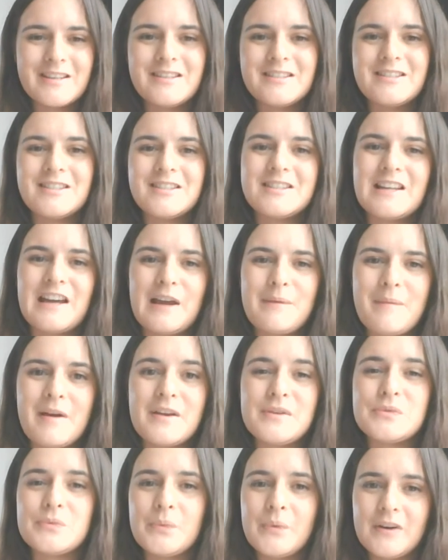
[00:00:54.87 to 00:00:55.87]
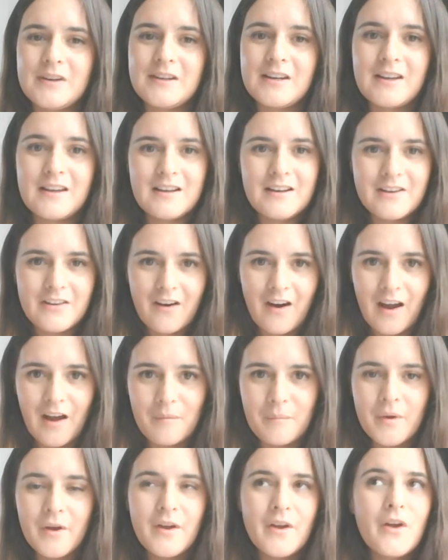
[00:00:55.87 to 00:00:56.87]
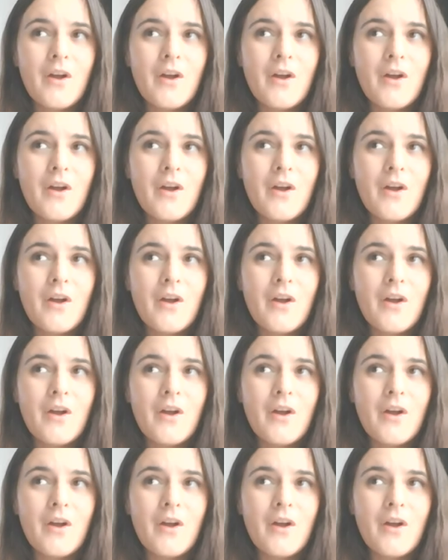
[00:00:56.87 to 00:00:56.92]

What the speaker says: is the same as 1 kilogram.